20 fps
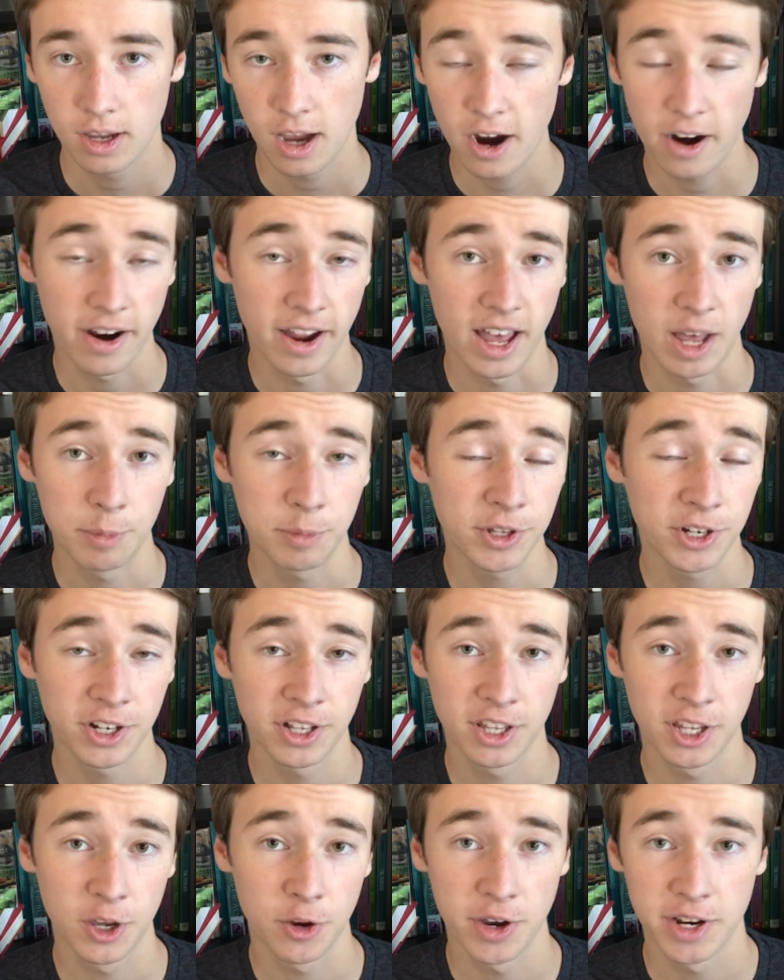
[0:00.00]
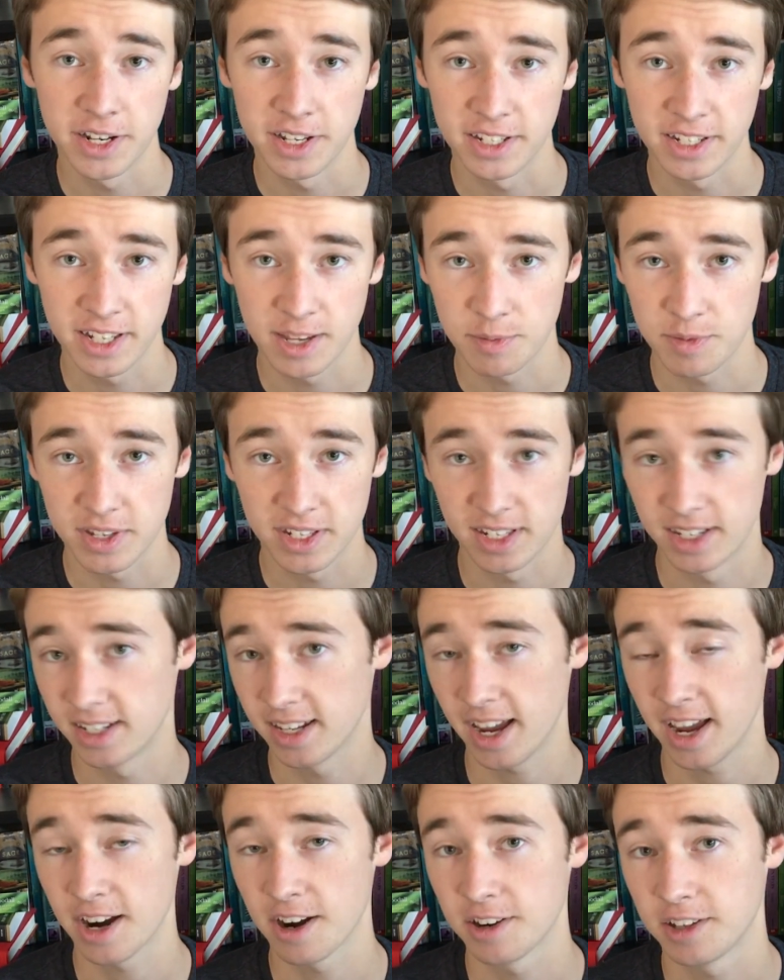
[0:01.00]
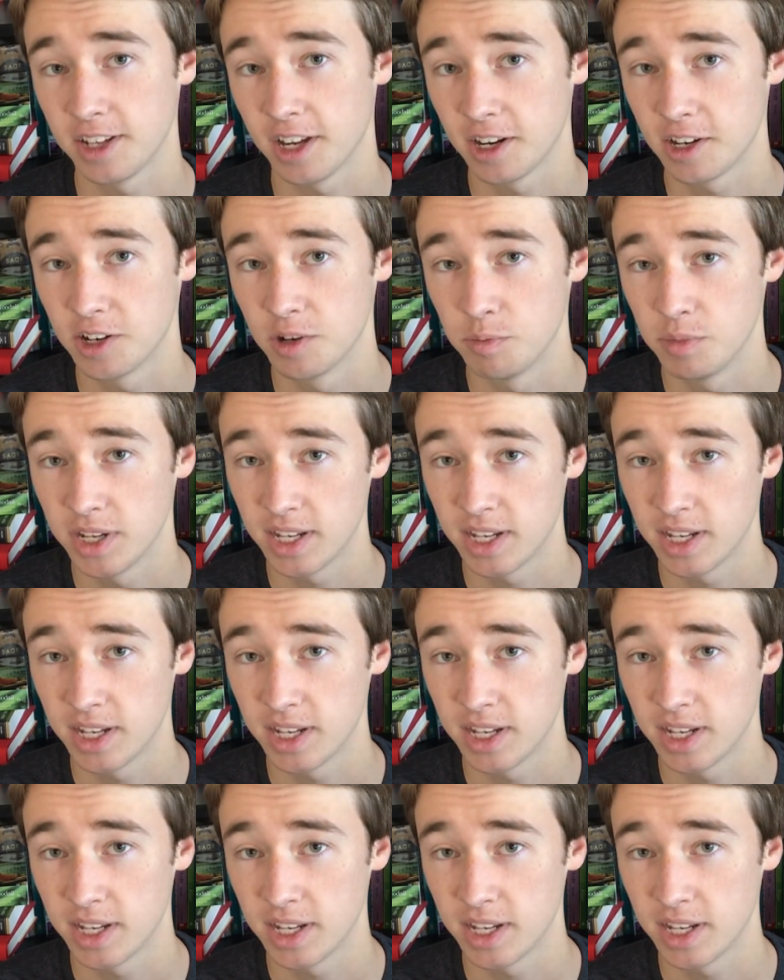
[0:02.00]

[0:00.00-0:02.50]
Alright, I'm literally going to skip this entire section